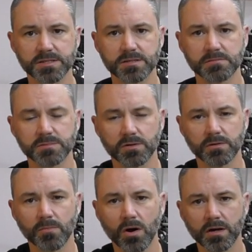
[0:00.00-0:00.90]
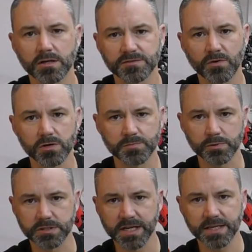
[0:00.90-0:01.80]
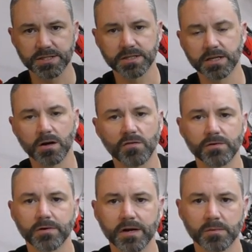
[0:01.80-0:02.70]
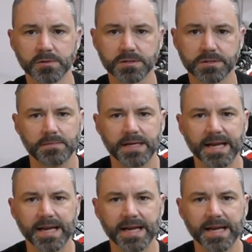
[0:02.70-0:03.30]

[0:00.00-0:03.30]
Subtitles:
systems on the market as far as protection in off-road helmets.